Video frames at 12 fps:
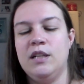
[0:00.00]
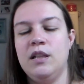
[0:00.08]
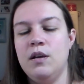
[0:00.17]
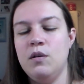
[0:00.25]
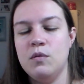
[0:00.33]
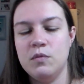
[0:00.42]

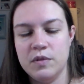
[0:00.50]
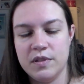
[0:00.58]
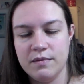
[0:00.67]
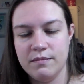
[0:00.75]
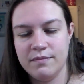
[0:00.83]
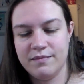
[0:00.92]

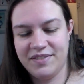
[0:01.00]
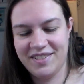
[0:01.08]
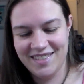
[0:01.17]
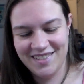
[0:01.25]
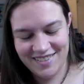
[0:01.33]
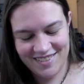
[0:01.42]
Close.
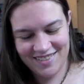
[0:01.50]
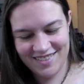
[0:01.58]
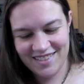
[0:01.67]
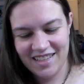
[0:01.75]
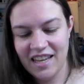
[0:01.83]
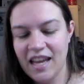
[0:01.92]

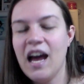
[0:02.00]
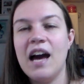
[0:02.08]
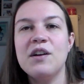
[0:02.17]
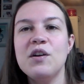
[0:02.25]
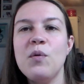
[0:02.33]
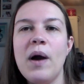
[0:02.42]

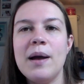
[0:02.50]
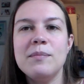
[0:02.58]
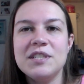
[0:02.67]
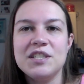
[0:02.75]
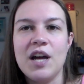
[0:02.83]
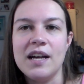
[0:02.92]
I don't know why
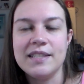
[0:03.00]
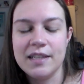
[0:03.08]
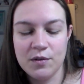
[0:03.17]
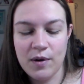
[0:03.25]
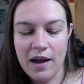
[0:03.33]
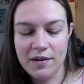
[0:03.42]
I'm just tossing
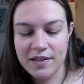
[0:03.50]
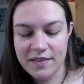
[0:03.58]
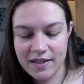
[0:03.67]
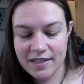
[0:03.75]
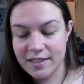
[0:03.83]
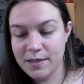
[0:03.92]
it around
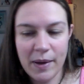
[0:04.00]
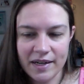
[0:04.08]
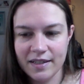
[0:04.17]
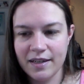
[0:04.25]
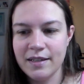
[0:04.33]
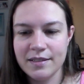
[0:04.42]
and then
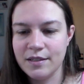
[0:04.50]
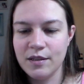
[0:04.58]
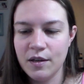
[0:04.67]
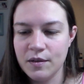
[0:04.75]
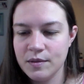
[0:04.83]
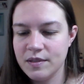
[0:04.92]
expecting it to
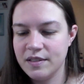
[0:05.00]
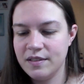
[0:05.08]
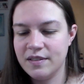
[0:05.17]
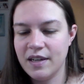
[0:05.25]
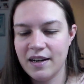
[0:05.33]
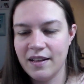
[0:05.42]
close.
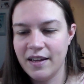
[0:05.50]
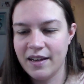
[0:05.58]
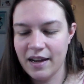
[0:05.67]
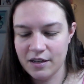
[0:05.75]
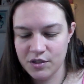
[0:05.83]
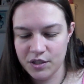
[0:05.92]
You gotta,
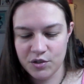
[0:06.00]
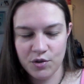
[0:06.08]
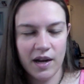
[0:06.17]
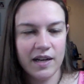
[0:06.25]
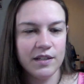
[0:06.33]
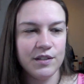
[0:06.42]
like, actually
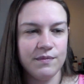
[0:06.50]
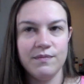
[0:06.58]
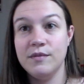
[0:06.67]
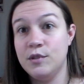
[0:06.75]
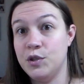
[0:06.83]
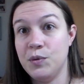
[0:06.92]
try to
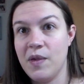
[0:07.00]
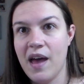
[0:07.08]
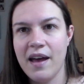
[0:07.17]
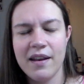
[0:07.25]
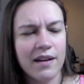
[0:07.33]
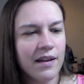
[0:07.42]
do
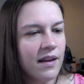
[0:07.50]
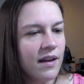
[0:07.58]
that.